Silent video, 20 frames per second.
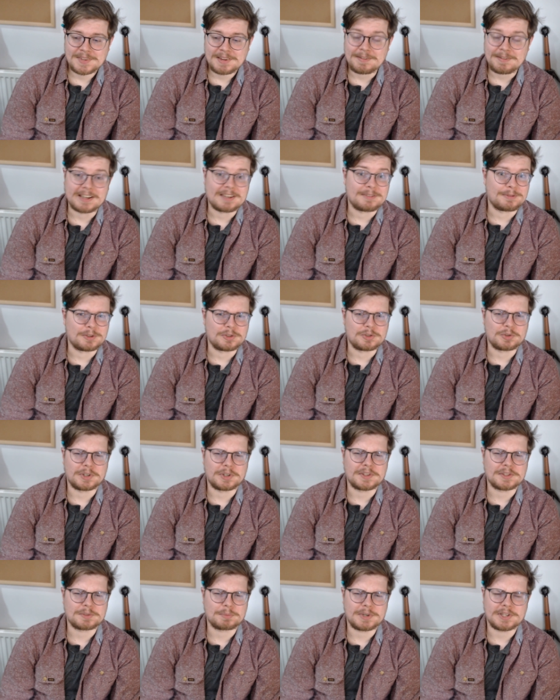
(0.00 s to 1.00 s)
Thank you for joining
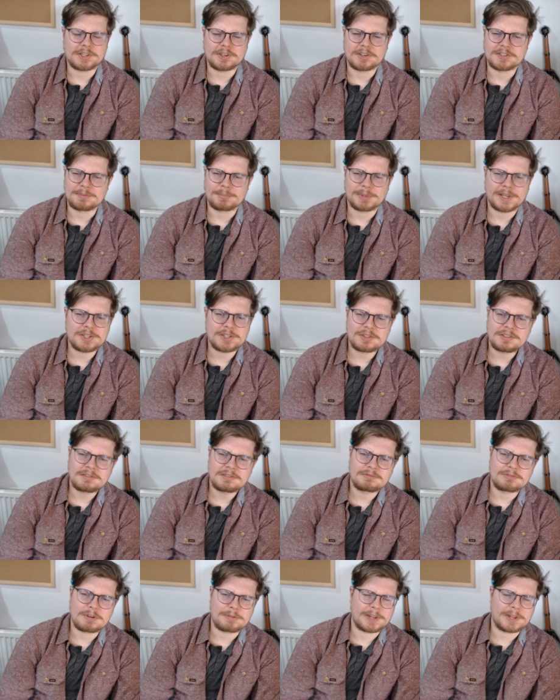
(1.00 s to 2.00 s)
this weird contemplation,
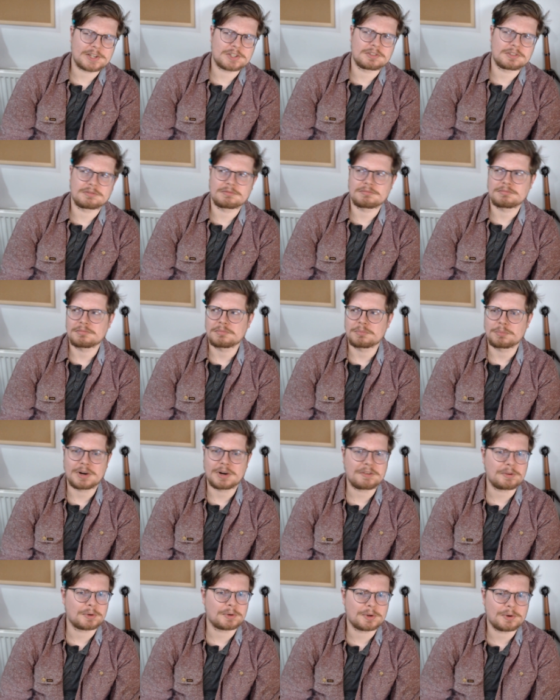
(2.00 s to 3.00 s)
reflection,
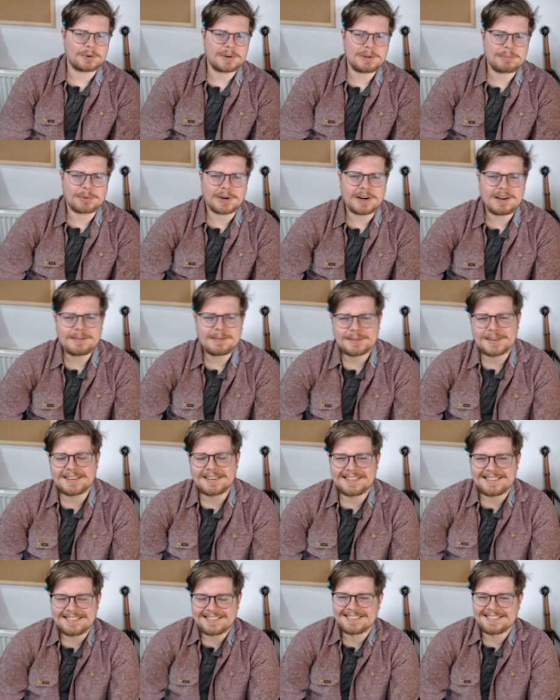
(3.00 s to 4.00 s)
whatever you want to call it, prayer.
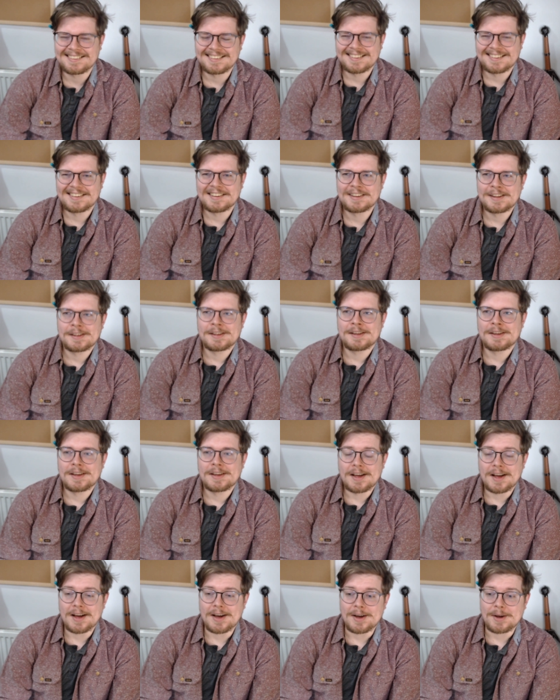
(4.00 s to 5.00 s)

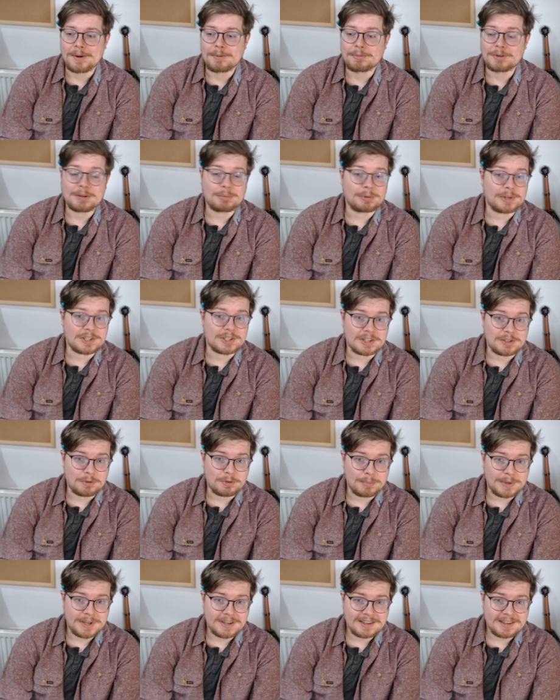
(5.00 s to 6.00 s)
um, really appreciate you all
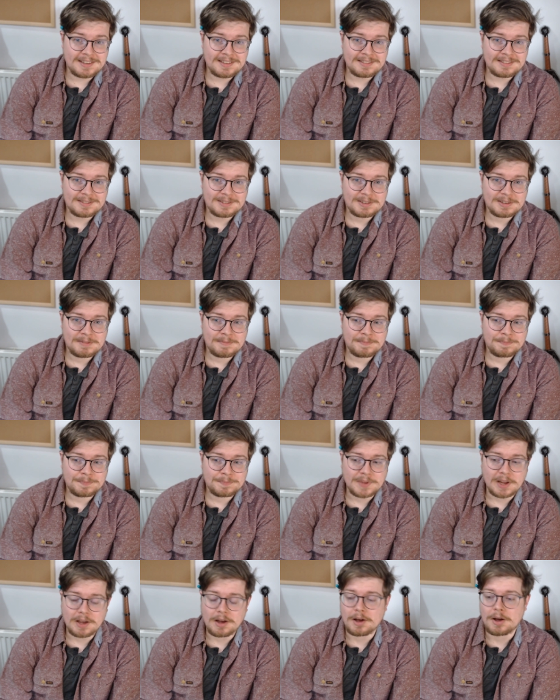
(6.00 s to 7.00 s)
being here.
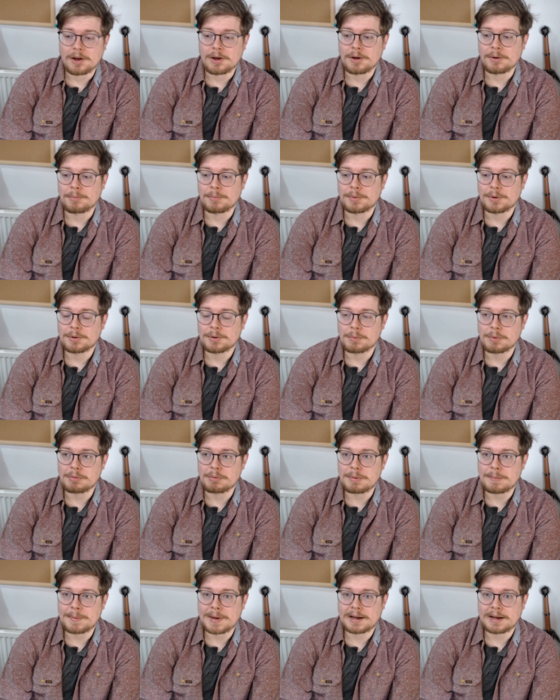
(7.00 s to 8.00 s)
Um, we'll
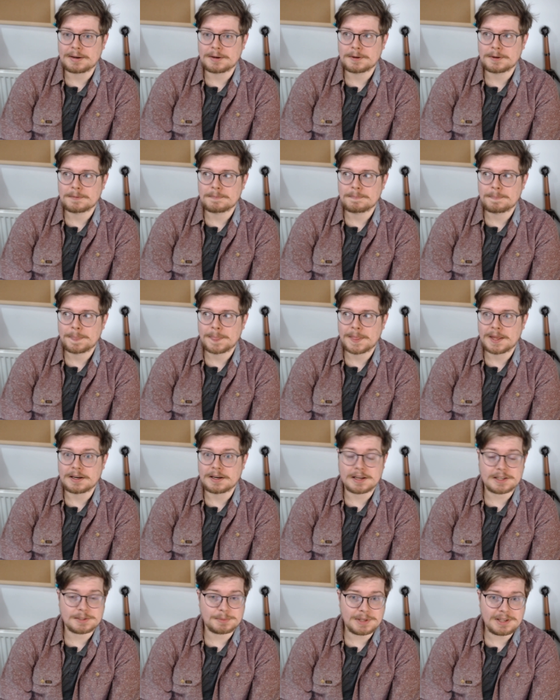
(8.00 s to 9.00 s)
be back
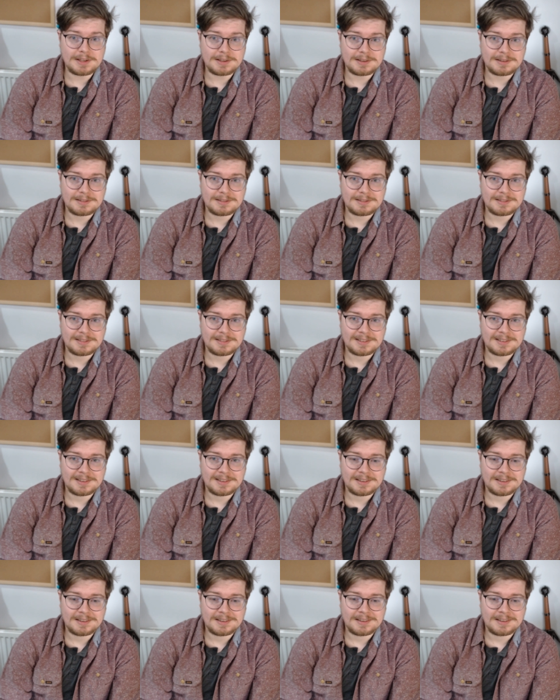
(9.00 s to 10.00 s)
next week.
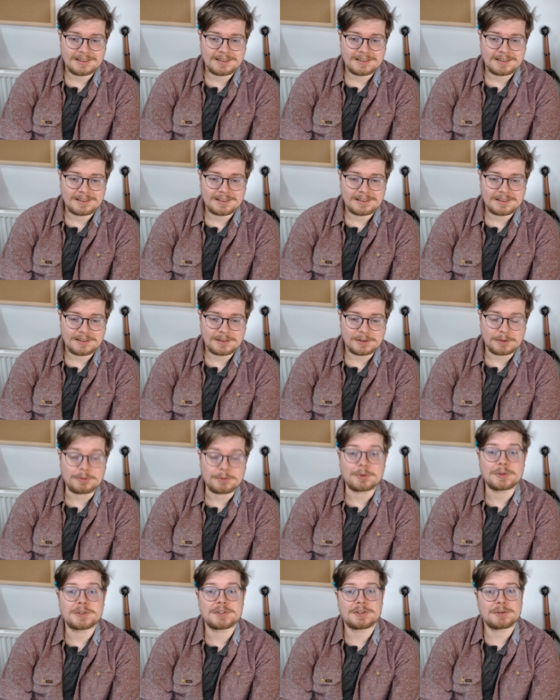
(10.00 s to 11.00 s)
Look
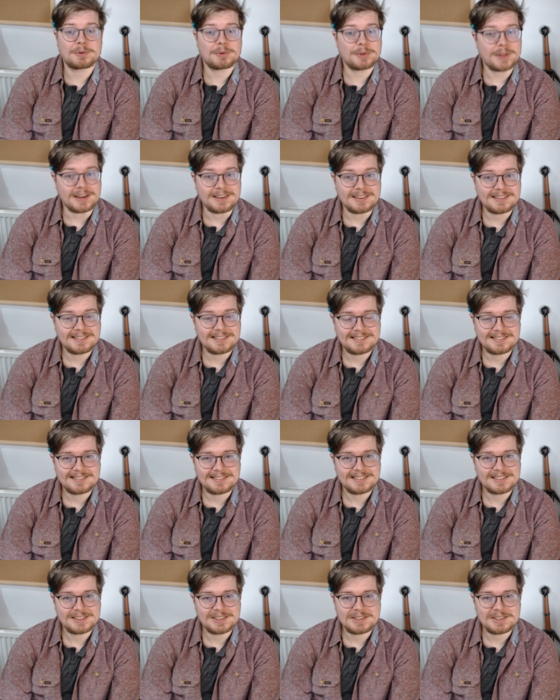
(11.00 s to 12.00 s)
forward to seeing you all then.
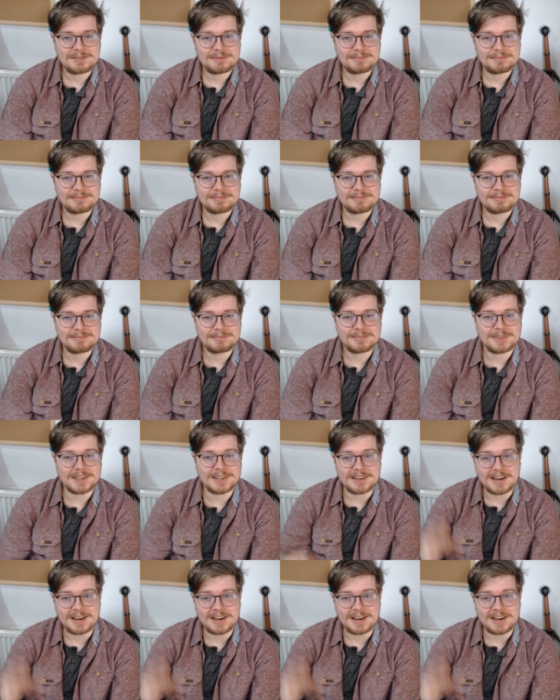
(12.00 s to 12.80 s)
Good